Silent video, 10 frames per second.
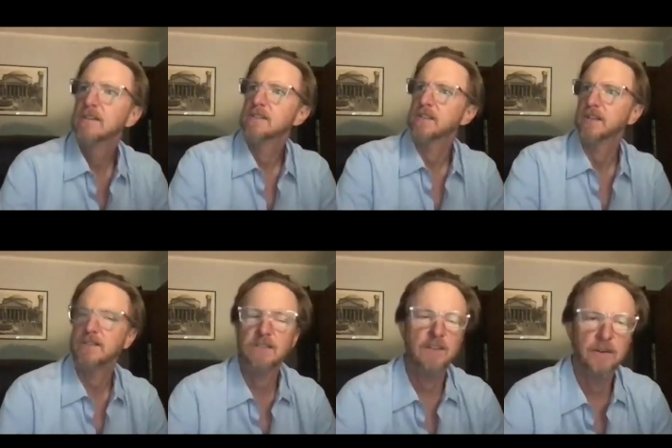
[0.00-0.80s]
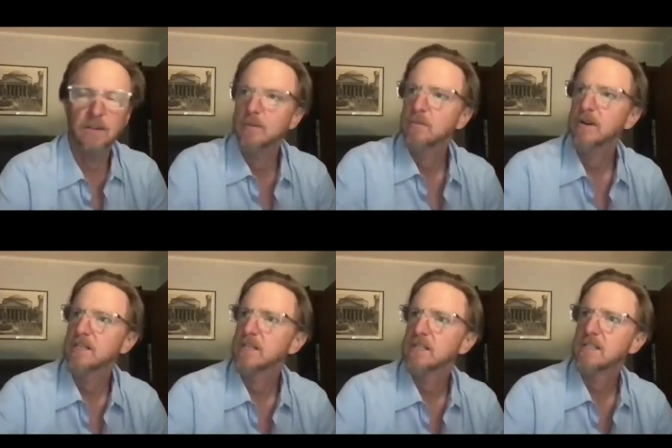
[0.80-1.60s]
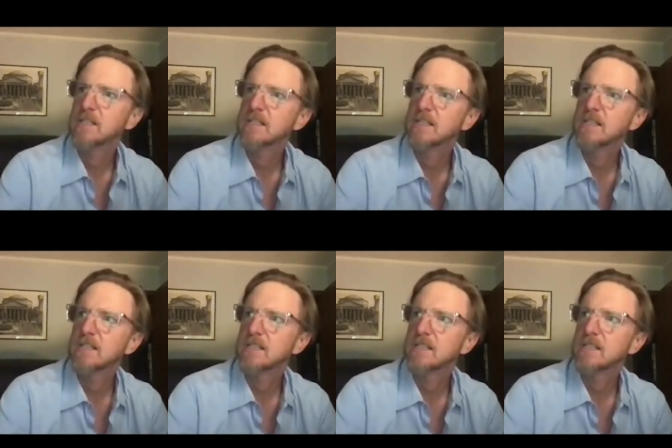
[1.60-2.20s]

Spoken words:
since the early Impressionists is this